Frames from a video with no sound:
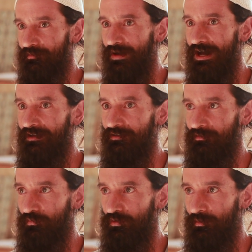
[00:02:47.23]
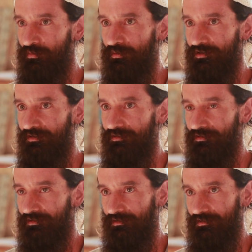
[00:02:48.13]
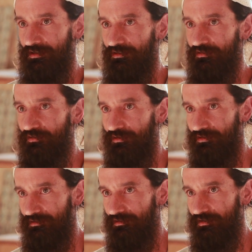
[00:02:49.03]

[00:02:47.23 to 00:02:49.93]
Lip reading: the body is more important than the soul,